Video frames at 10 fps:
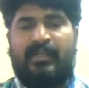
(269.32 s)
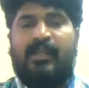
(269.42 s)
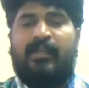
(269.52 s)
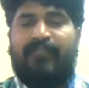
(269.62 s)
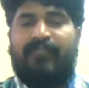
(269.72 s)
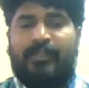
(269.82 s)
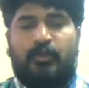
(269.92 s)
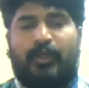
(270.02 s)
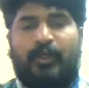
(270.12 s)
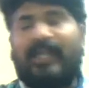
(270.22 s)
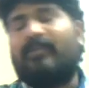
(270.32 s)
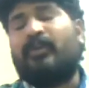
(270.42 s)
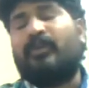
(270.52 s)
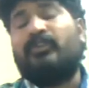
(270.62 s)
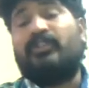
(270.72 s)
When you talk
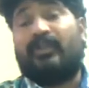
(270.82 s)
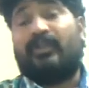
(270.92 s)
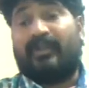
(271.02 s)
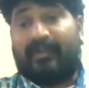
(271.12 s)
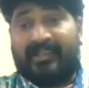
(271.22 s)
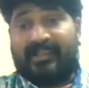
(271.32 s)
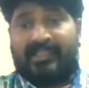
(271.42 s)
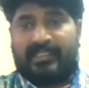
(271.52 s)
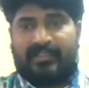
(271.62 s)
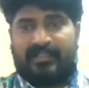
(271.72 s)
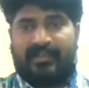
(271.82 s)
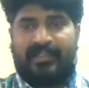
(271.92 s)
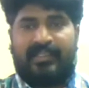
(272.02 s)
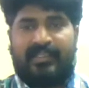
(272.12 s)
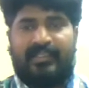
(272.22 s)
about correctness, like
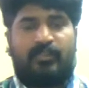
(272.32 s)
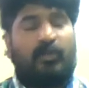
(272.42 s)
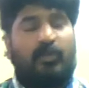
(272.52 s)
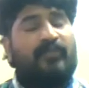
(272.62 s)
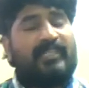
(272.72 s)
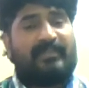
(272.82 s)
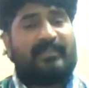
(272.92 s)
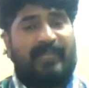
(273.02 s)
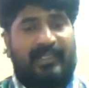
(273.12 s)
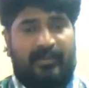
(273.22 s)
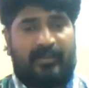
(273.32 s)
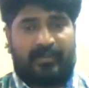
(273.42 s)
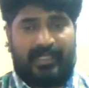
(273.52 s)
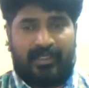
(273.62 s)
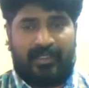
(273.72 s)
it is always better,
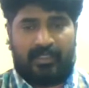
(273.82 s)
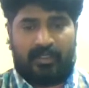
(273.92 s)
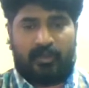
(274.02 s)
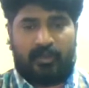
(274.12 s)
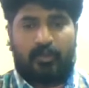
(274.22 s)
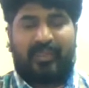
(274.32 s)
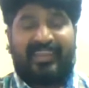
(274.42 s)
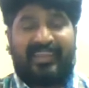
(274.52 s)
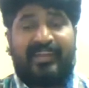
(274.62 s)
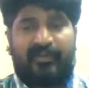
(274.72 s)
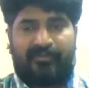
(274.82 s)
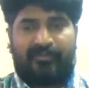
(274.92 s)
okay, to think of